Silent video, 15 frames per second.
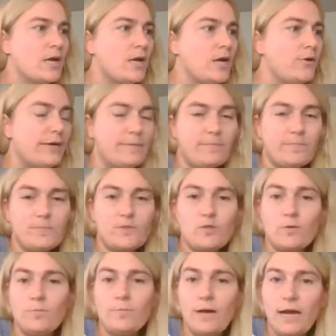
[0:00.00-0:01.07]
Okay,
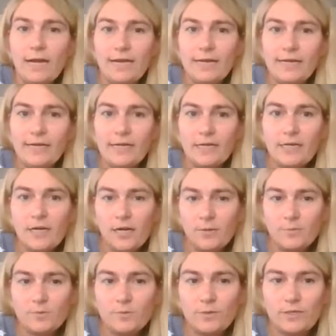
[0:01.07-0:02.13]
so mine
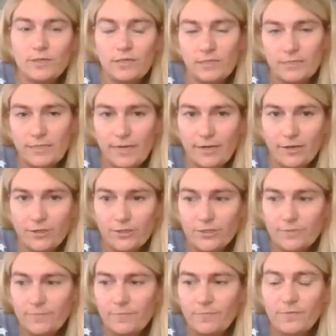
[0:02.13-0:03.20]
comes with
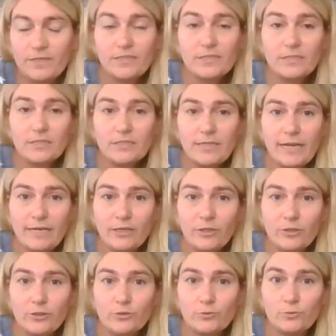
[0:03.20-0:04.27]
containers. These
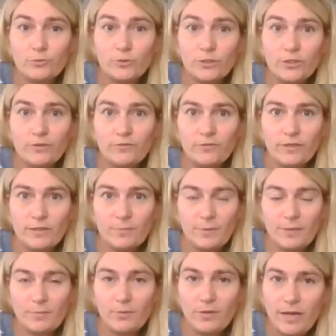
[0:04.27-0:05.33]
containers really freak
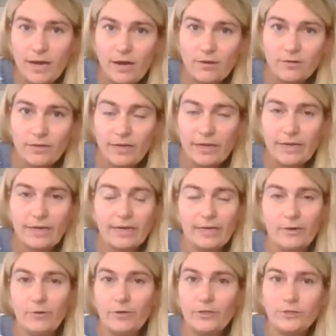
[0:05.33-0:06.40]
people out, and I
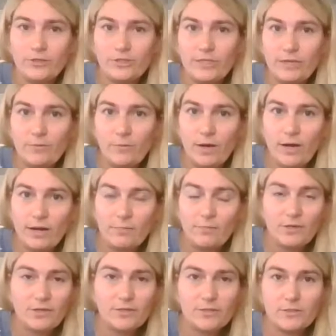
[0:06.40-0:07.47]
don't understand why,
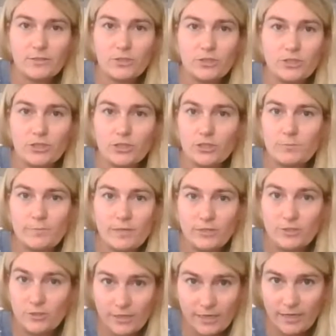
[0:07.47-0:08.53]
because they're just
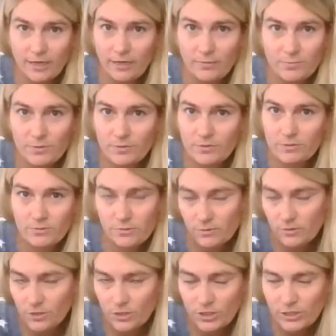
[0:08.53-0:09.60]
measuring cups.
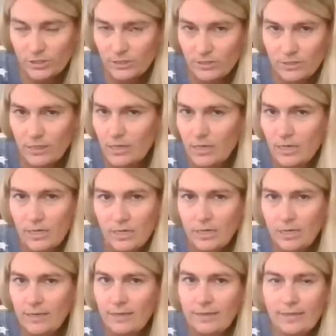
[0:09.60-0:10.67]
They're just
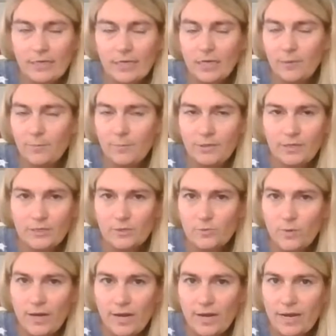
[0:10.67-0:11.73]
the company's
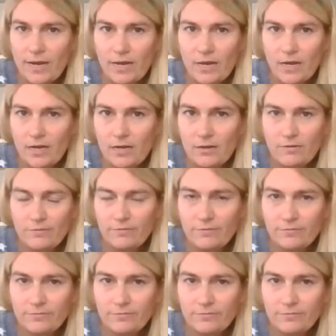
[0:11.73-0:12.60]
way of